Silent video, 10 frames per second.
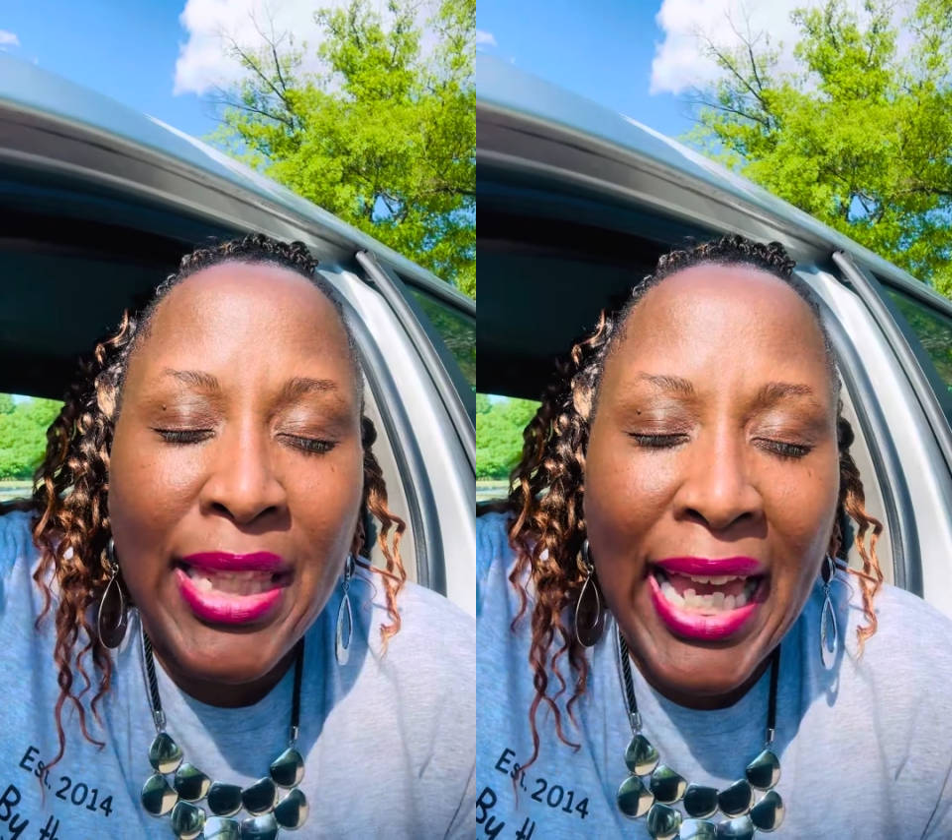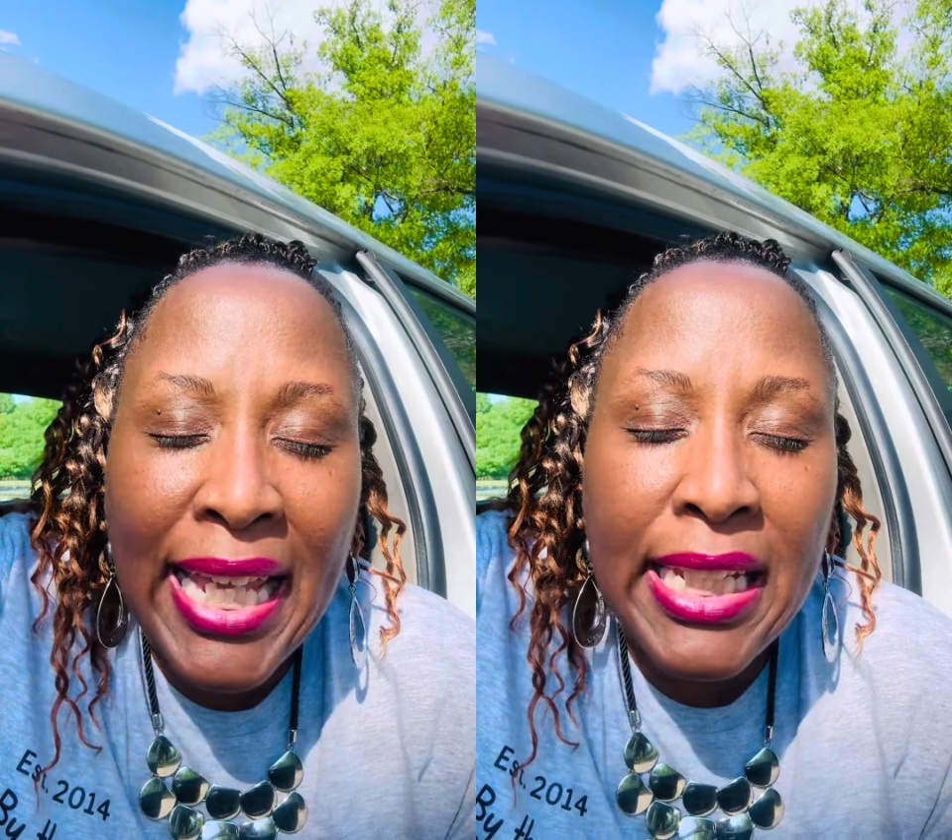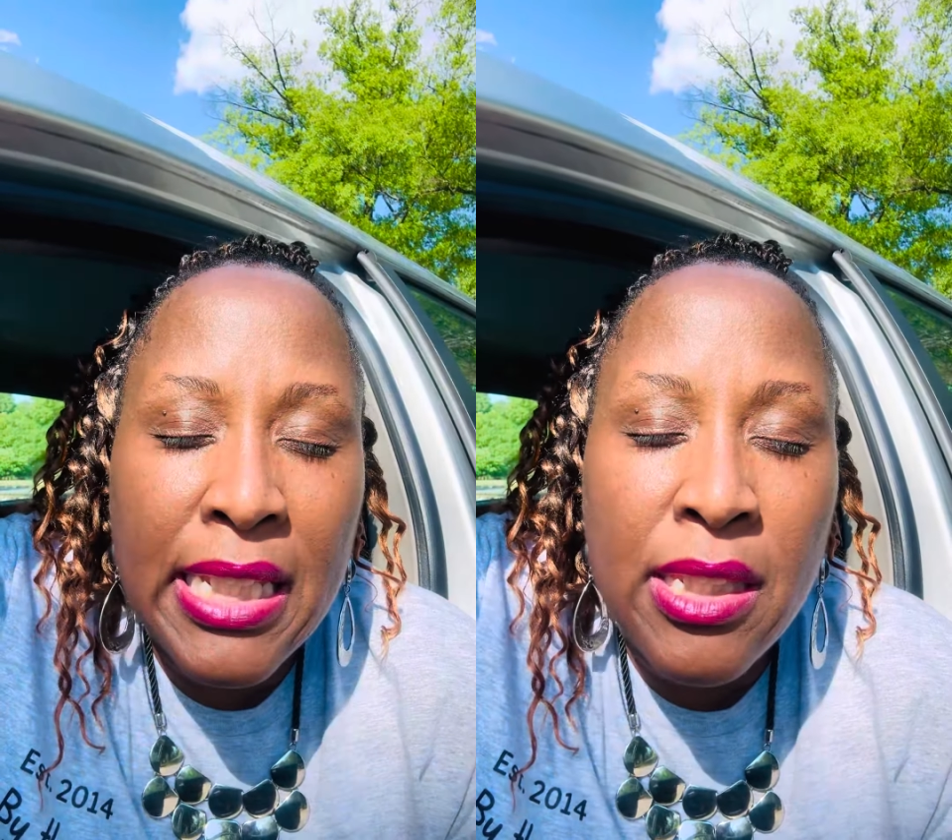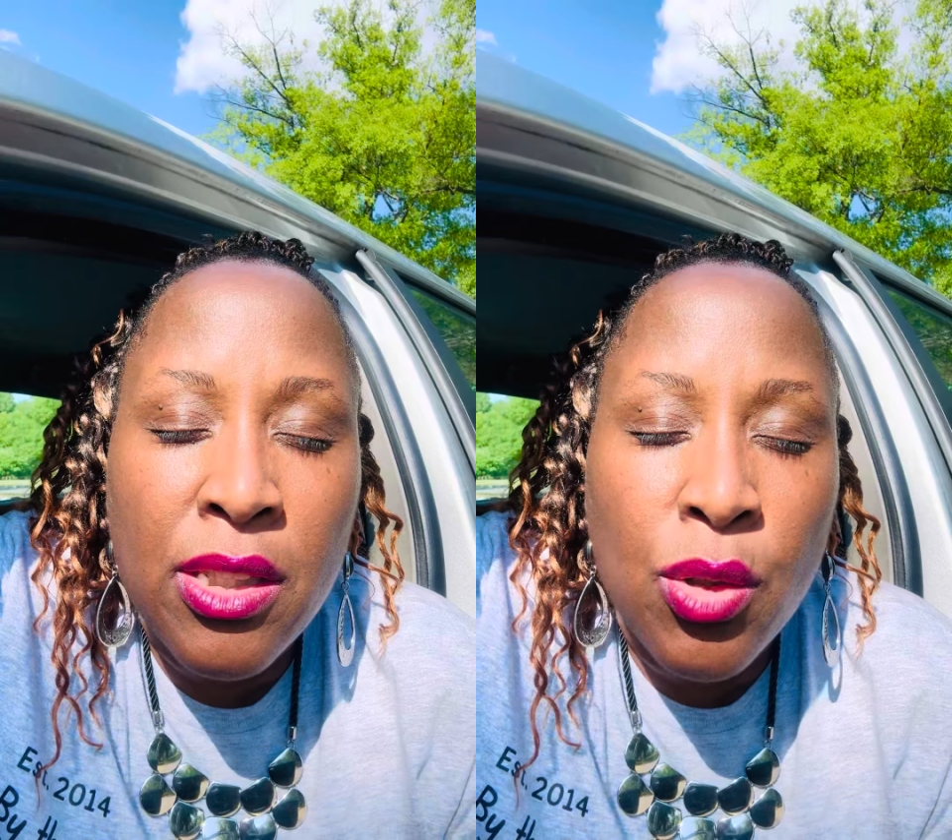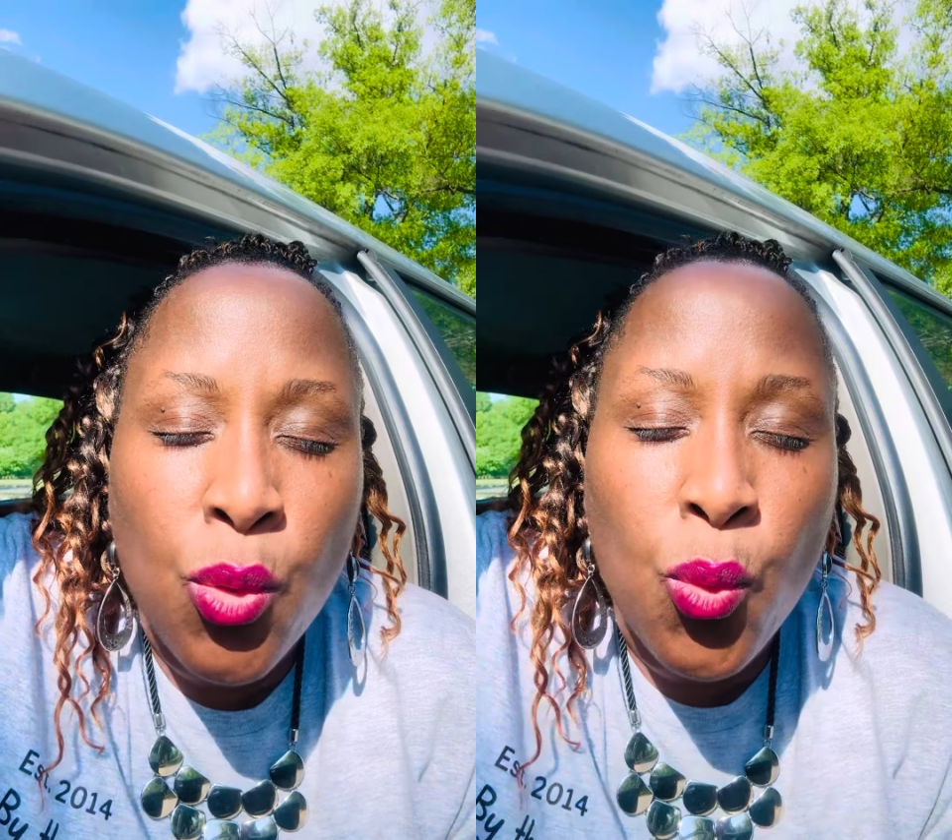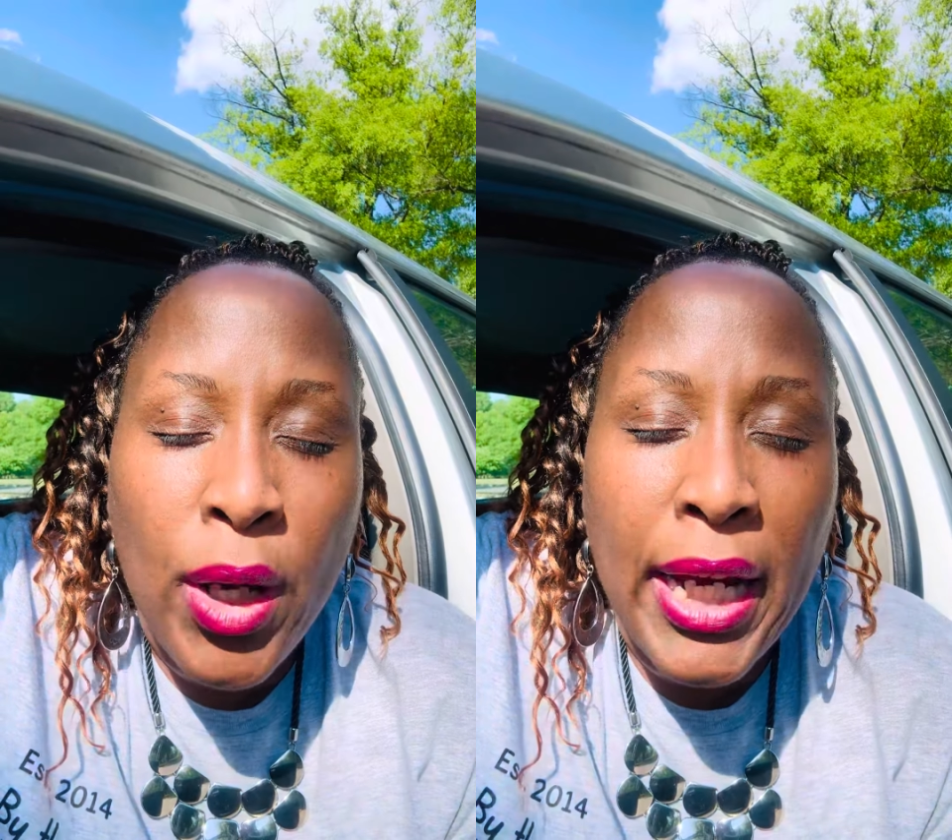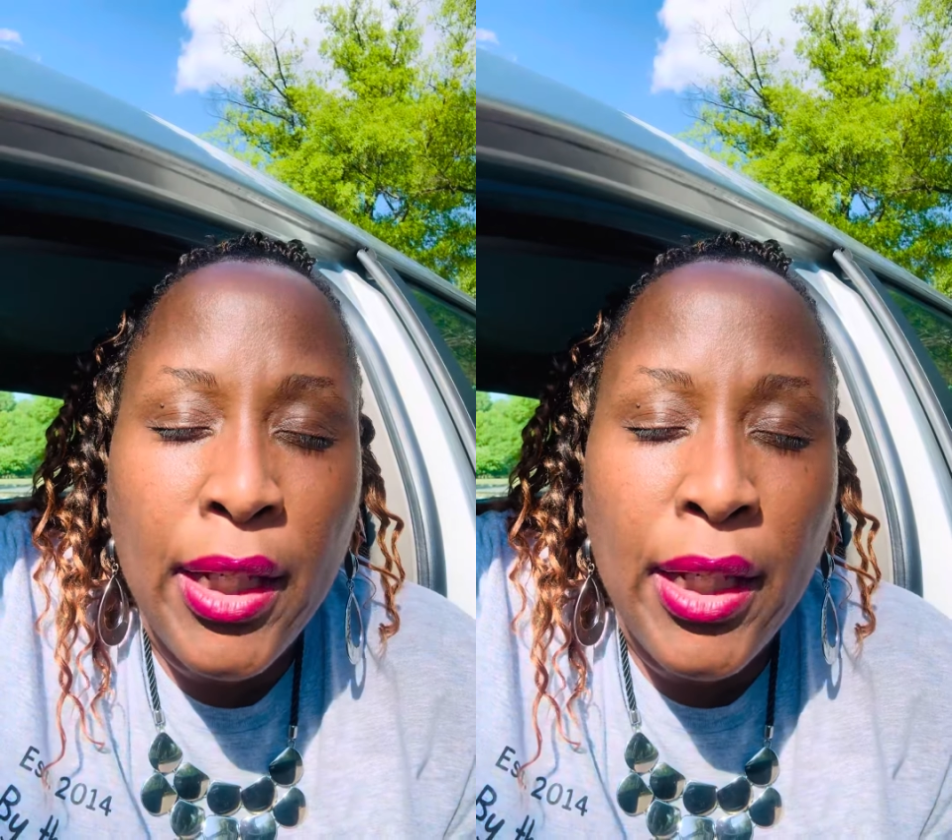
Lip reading: that is the way